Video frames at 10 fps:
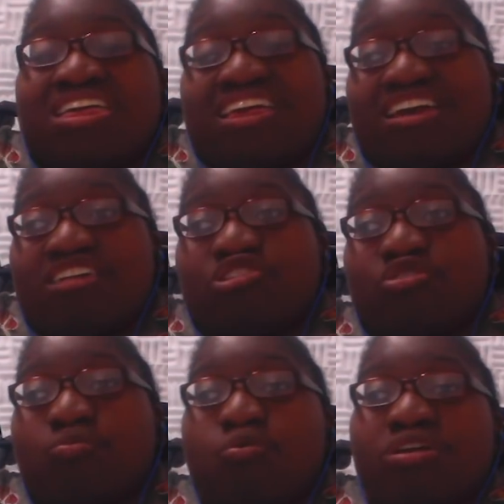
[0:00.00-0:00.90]
It got to
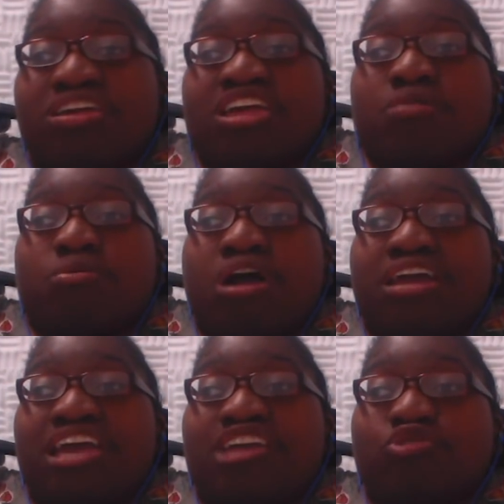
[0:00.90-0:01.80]
the point where I
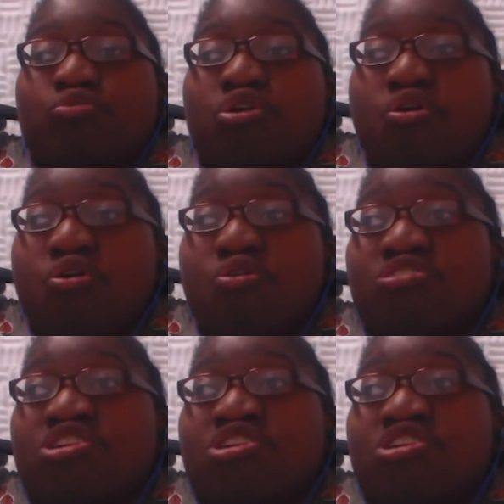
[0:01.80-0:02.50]
had to call